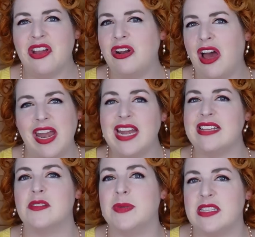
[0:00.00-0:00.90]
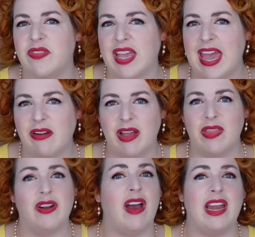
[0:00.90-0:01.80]
They're not any specific era.
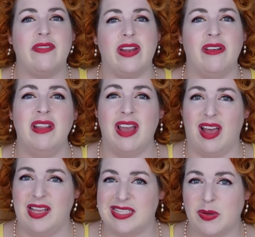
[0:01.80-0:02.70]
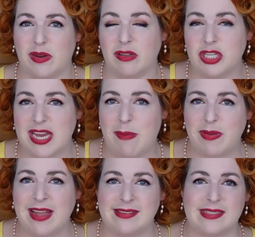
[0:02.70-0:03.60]
They're not even a historical
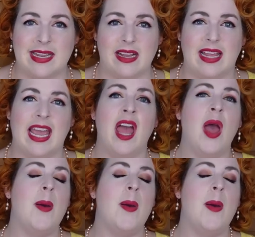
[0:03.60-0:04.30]
shape necessarily,